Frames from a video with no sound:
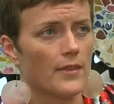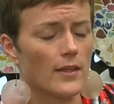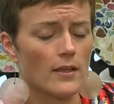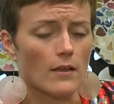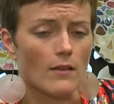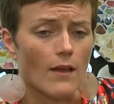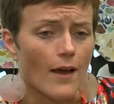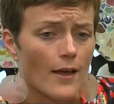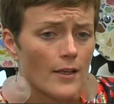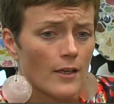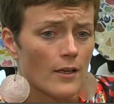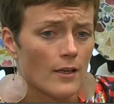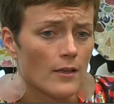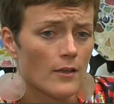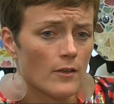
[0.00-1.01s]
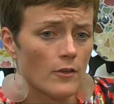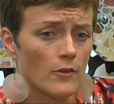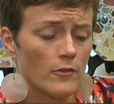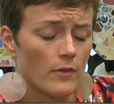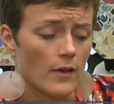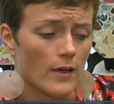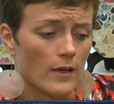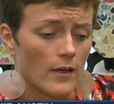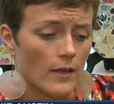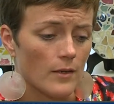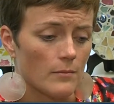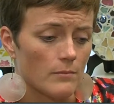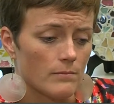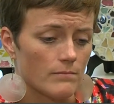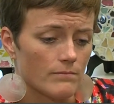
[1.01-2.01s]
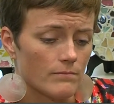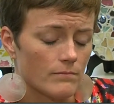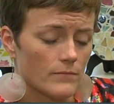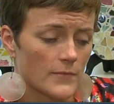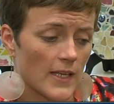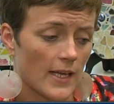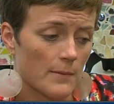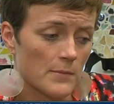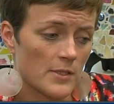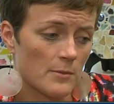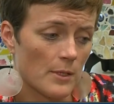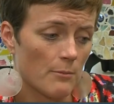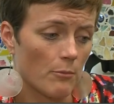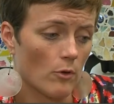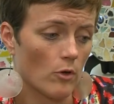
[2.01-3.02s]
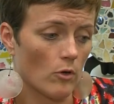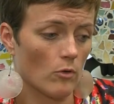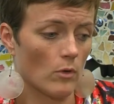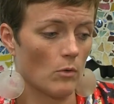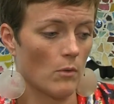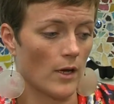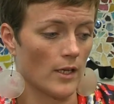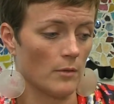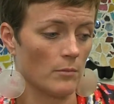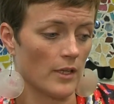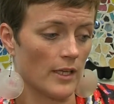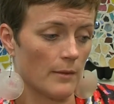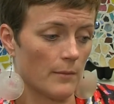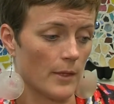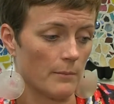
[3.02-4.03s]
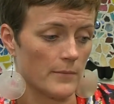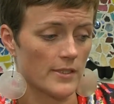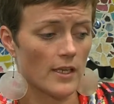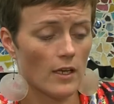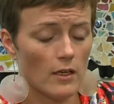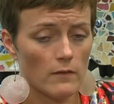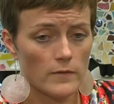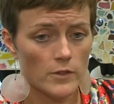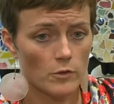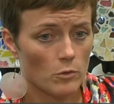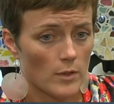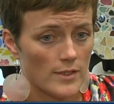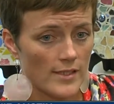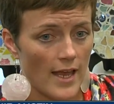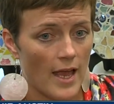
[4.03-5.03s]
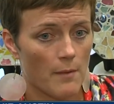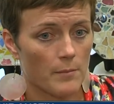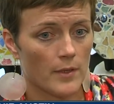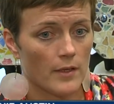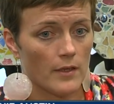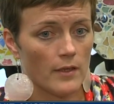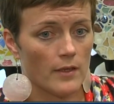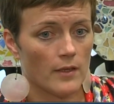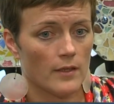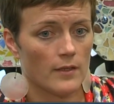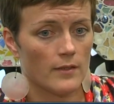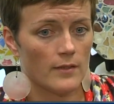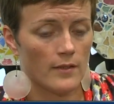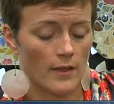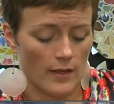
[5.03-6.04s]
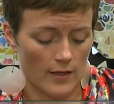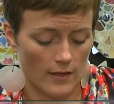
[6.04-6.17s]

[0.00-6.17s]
I think a lot of um, times people will want to blame themselves for what's happened.